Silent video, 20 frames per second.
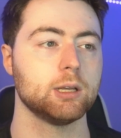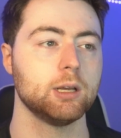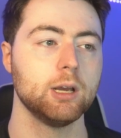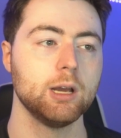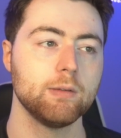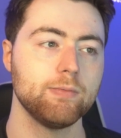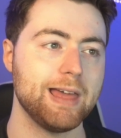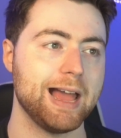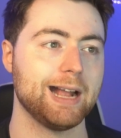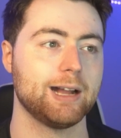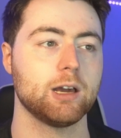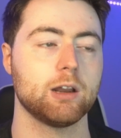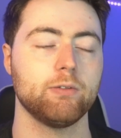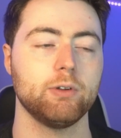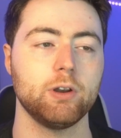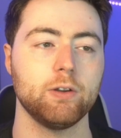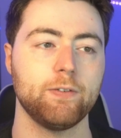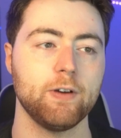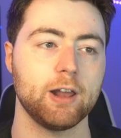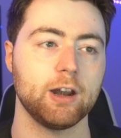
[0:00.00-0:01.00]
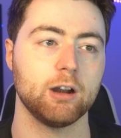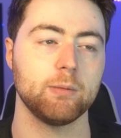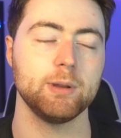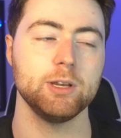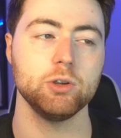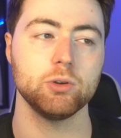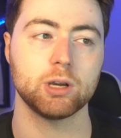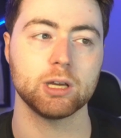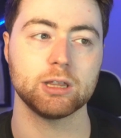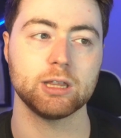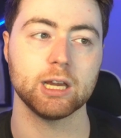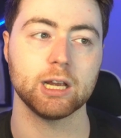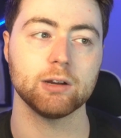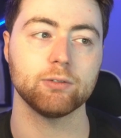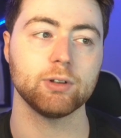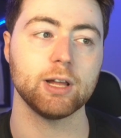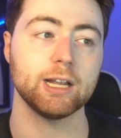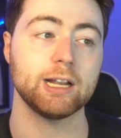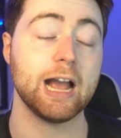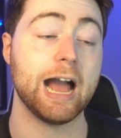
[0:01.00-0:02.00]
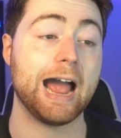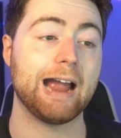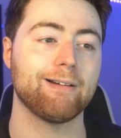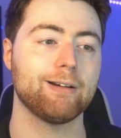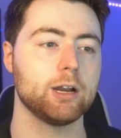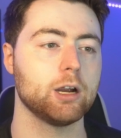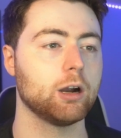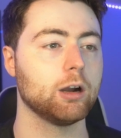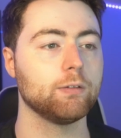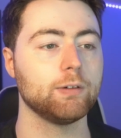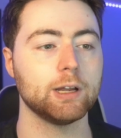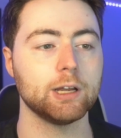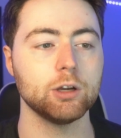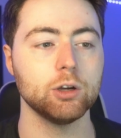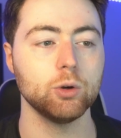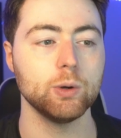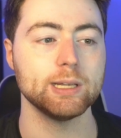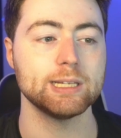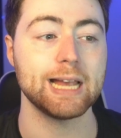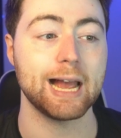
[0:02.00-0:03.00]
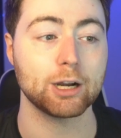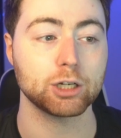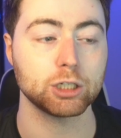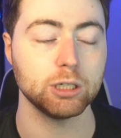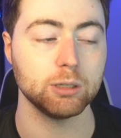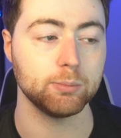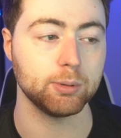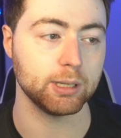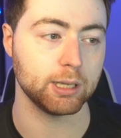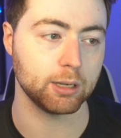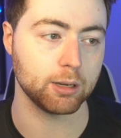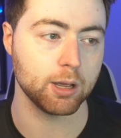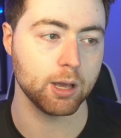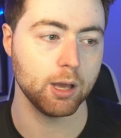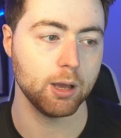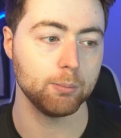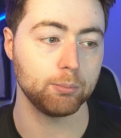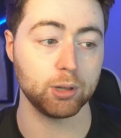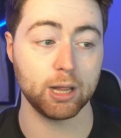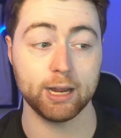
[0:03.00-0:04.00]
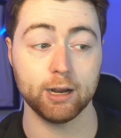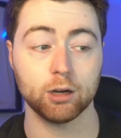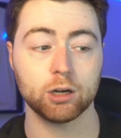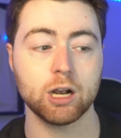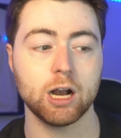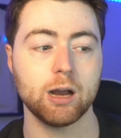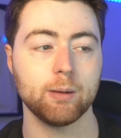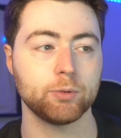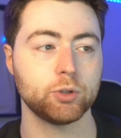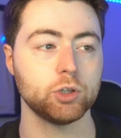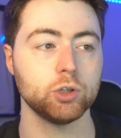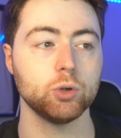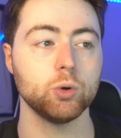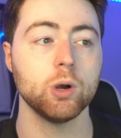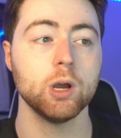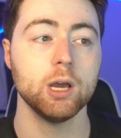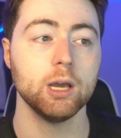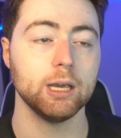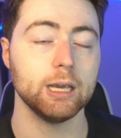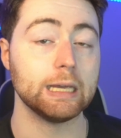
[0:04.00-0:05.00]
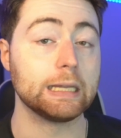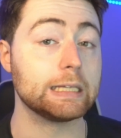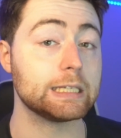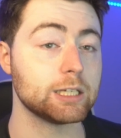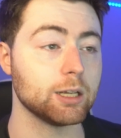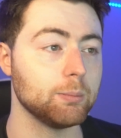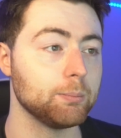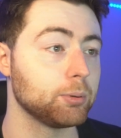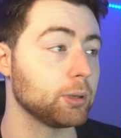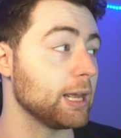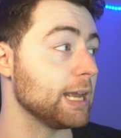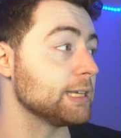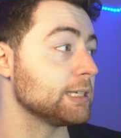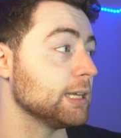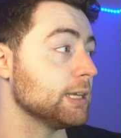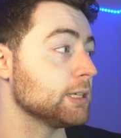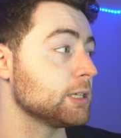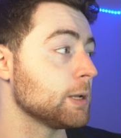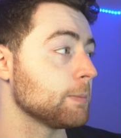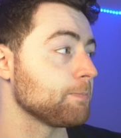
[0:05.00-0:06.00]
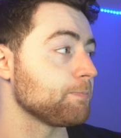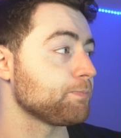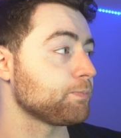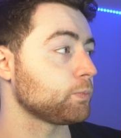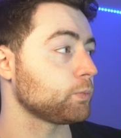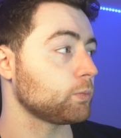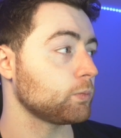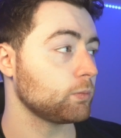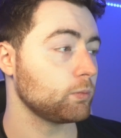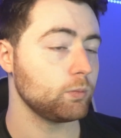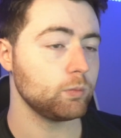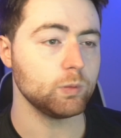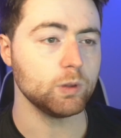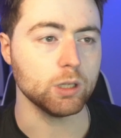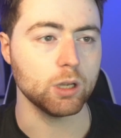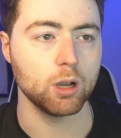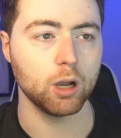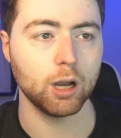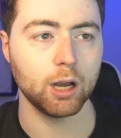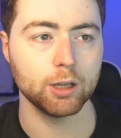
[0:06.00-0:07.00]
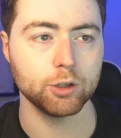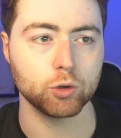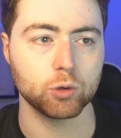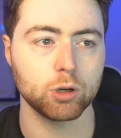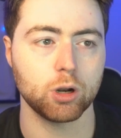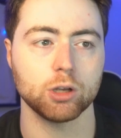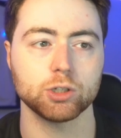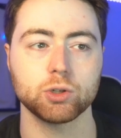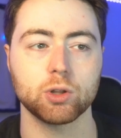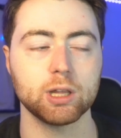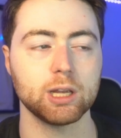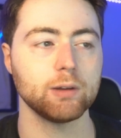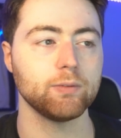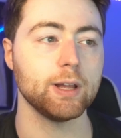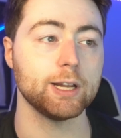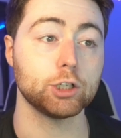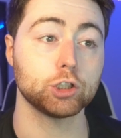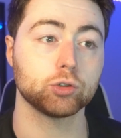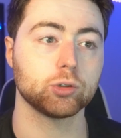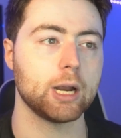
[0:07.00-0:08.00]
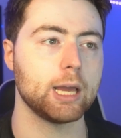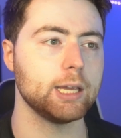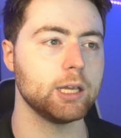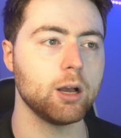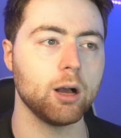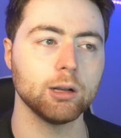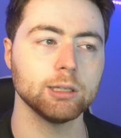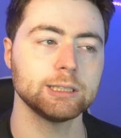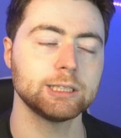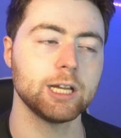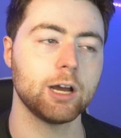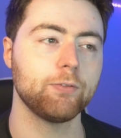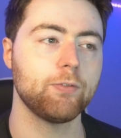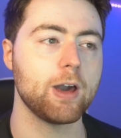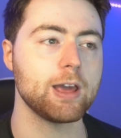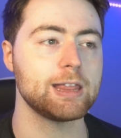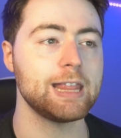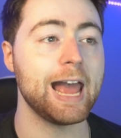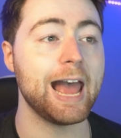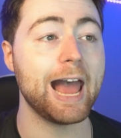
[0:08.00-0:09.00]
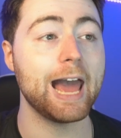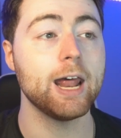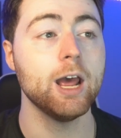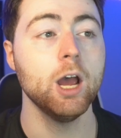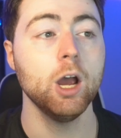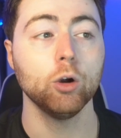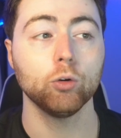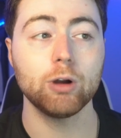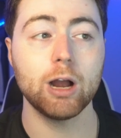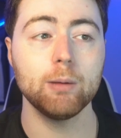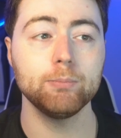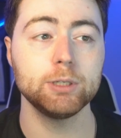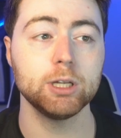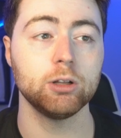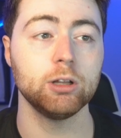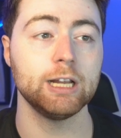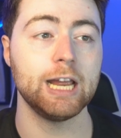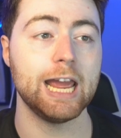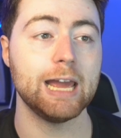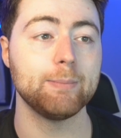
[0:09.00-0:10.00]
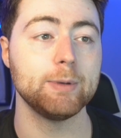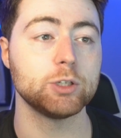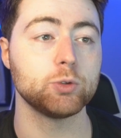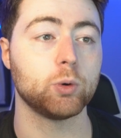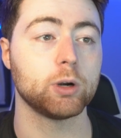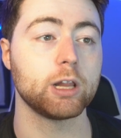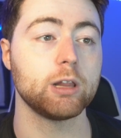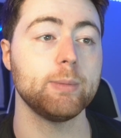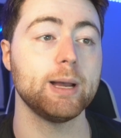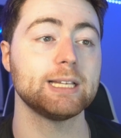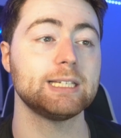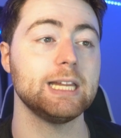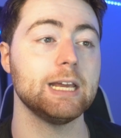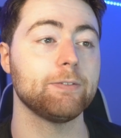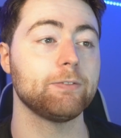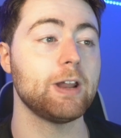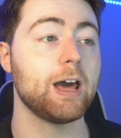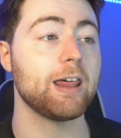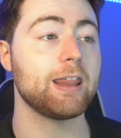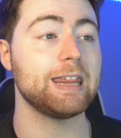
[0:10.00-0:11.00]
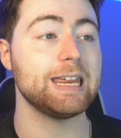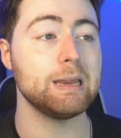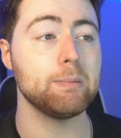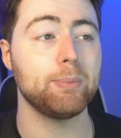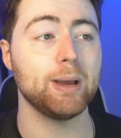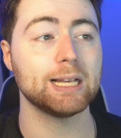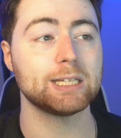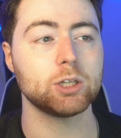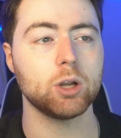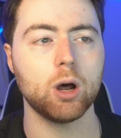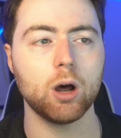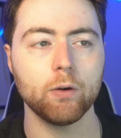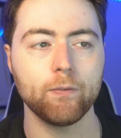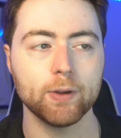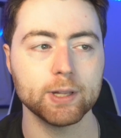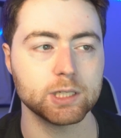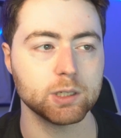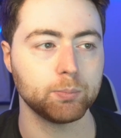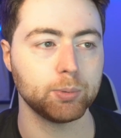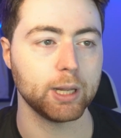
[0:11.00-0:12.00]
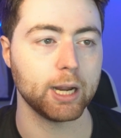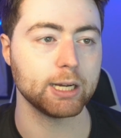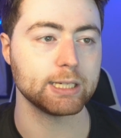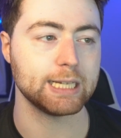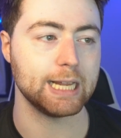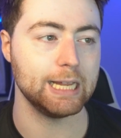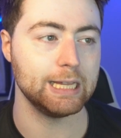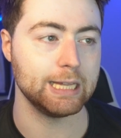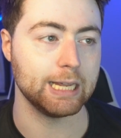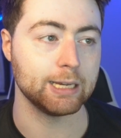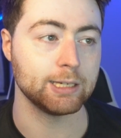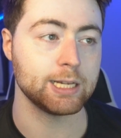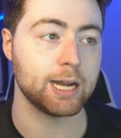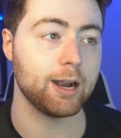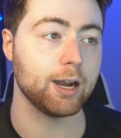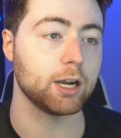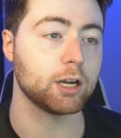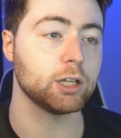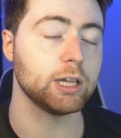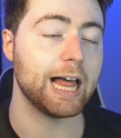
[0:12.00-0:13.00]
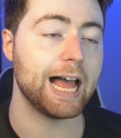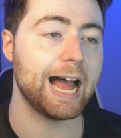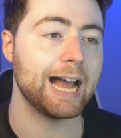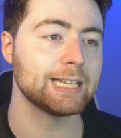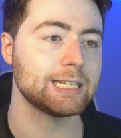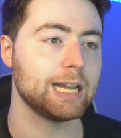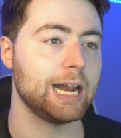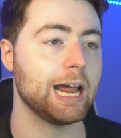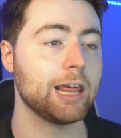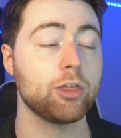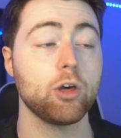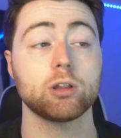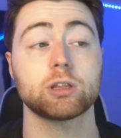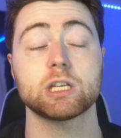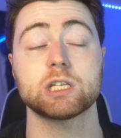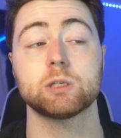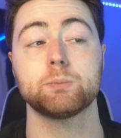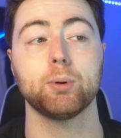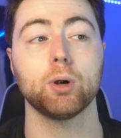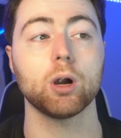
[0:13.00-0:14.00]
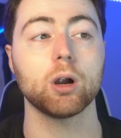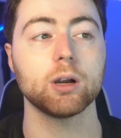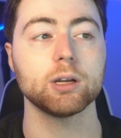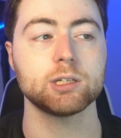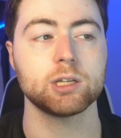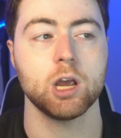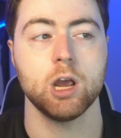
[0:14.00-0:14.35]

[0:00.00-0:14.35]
that good of a defender. I mean, you could think of like Kyrie Irving, who he's actually being player comp to in some places. You could also think of like Trae Young, stuff like that. Rob Dillingham is one of the best, if not the best, offensive players in the entire class. And I thought the Spurs